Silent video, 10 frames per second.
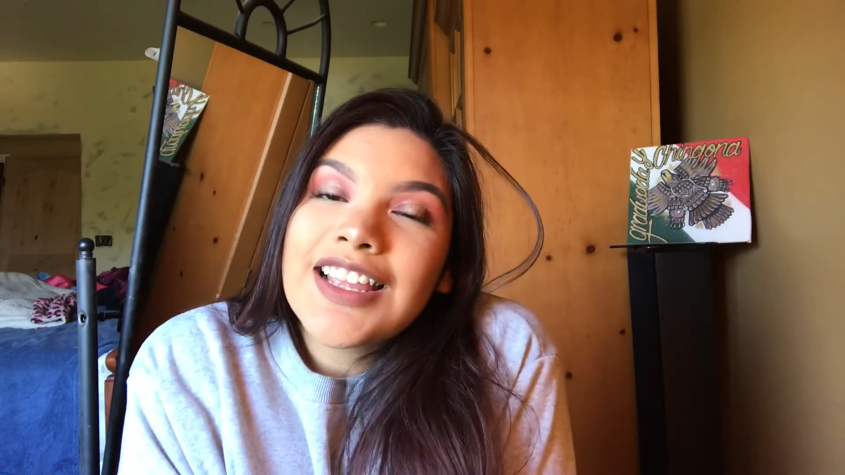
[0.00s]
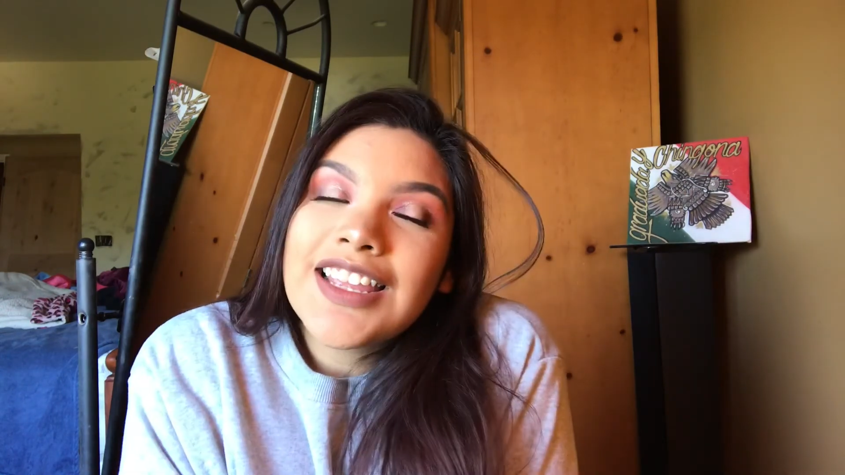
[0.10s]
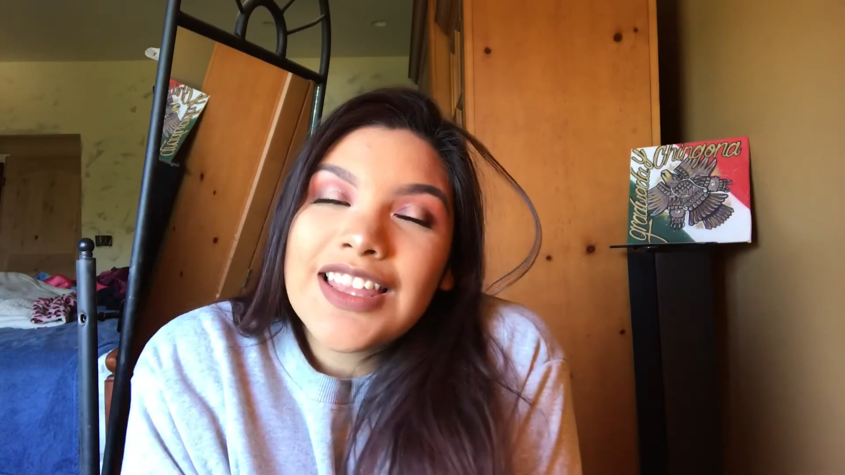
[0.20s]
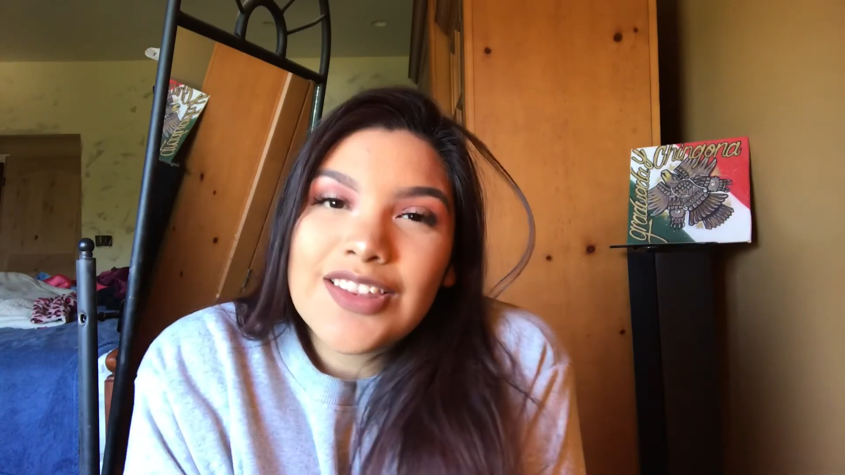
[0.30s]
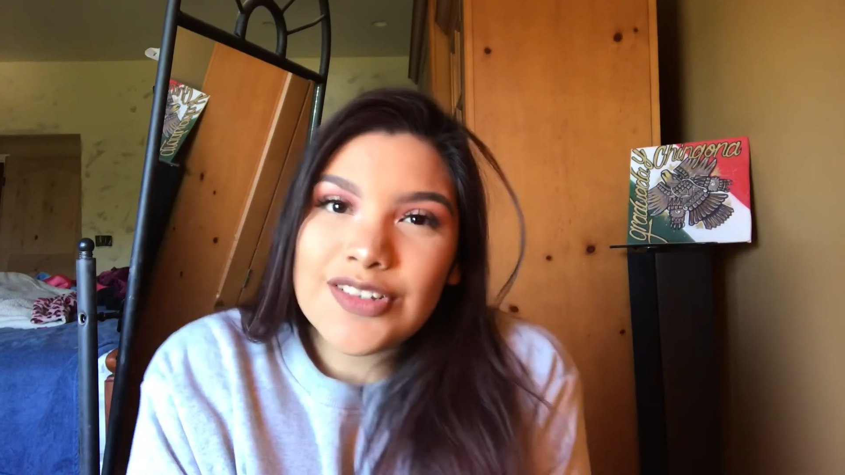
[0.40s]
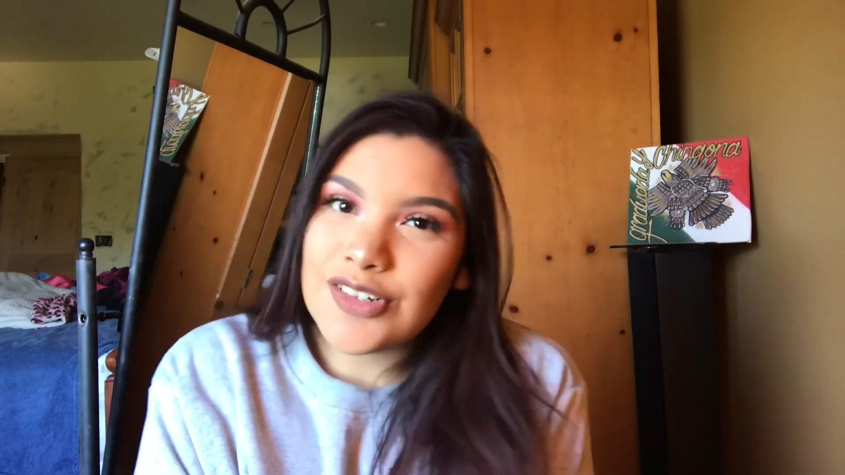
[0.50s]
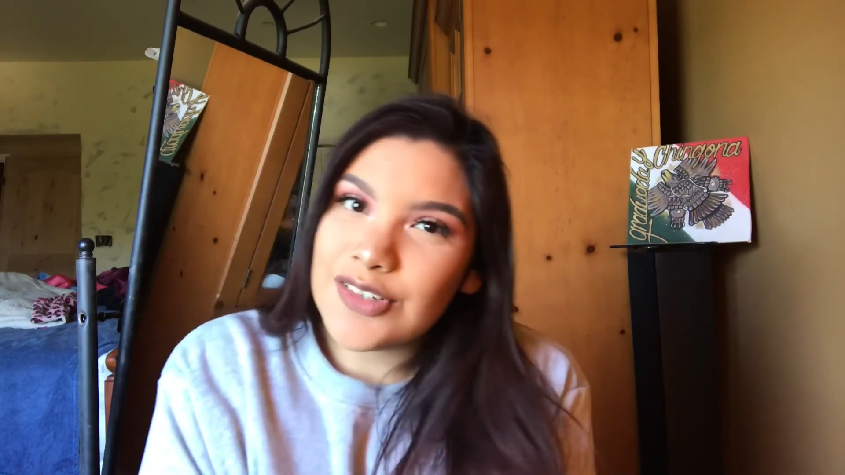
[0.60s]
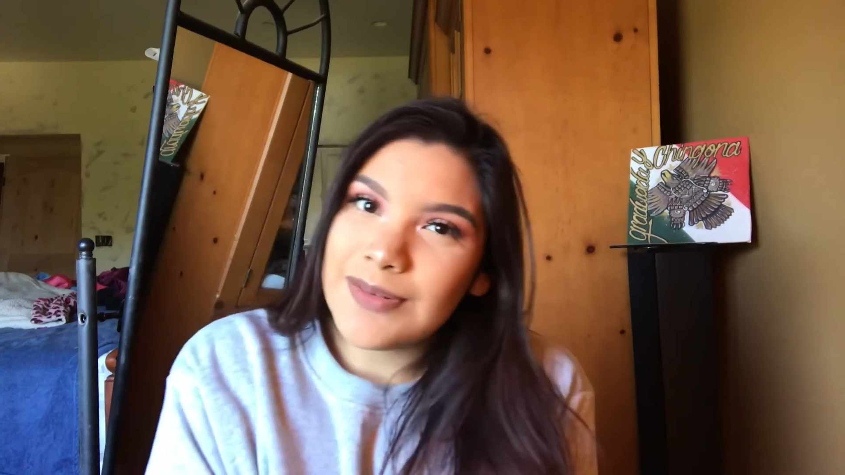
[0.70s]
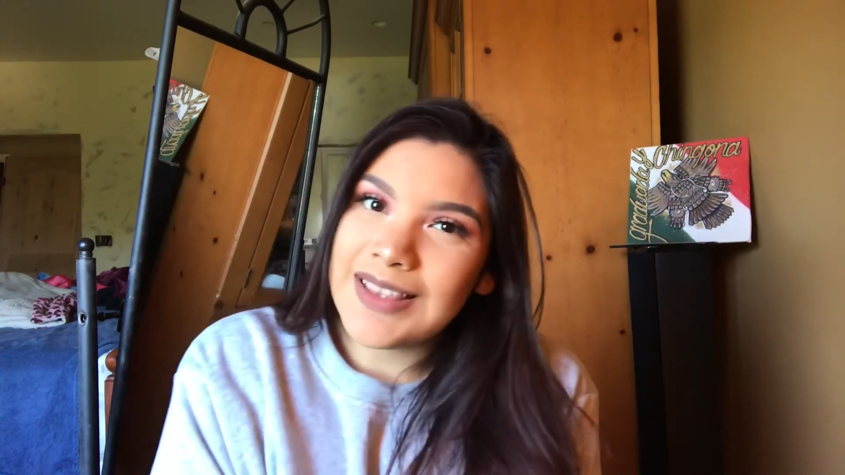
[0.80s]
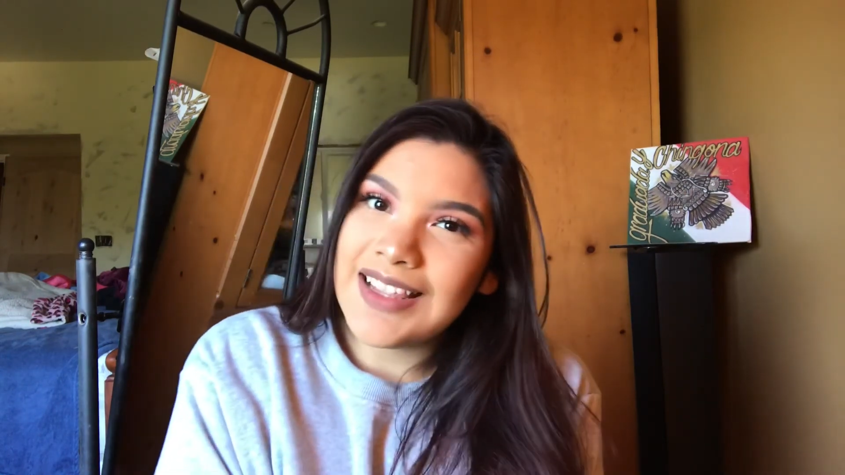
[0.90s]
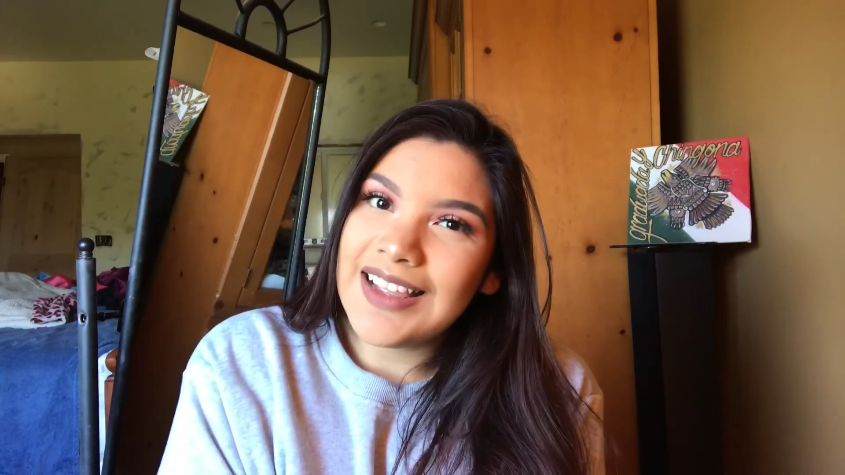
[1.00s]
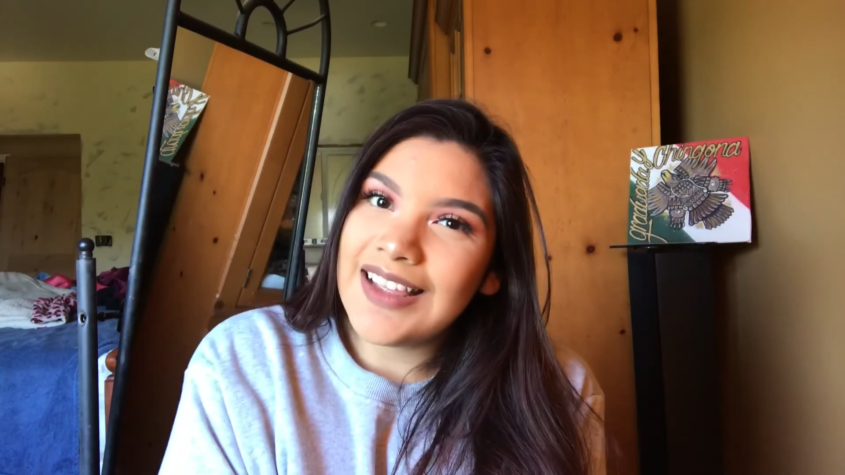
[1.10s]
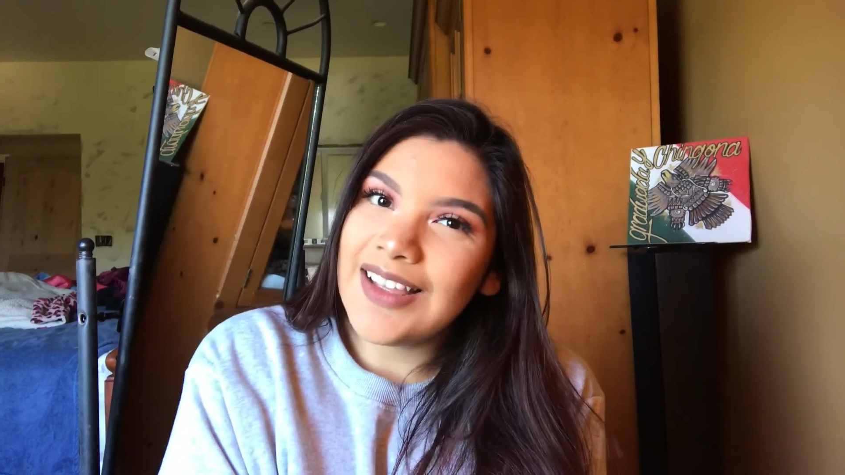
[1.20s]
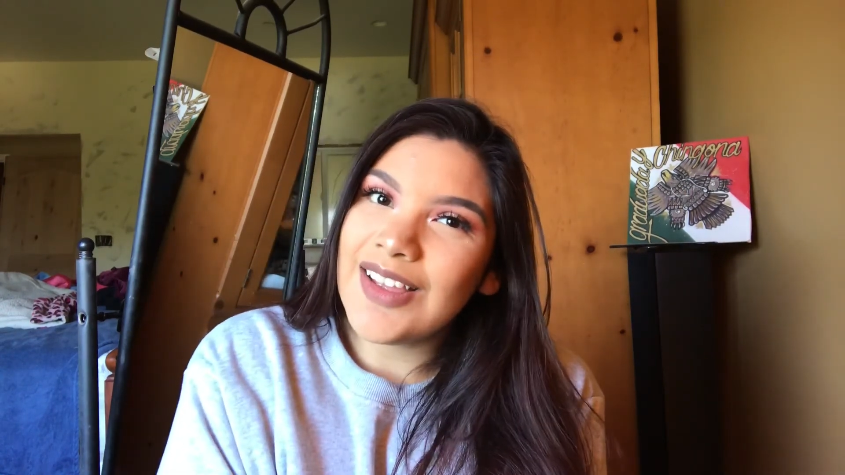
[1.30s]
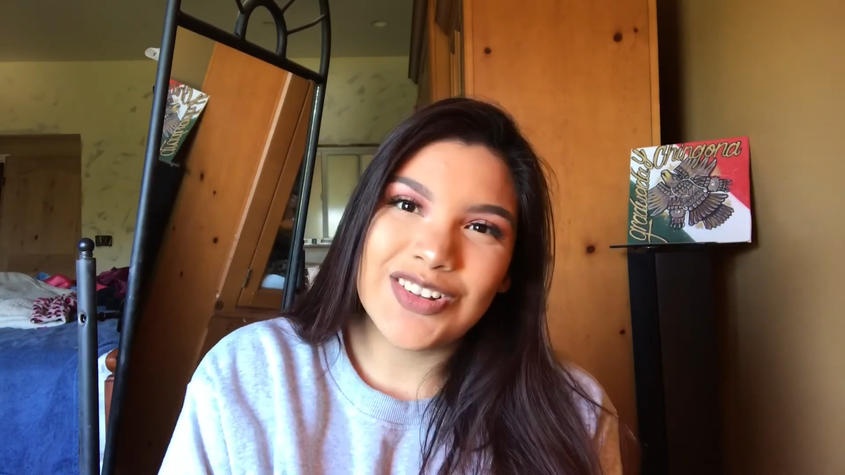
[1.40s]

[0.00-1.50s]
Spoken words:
que Dios los bendiga.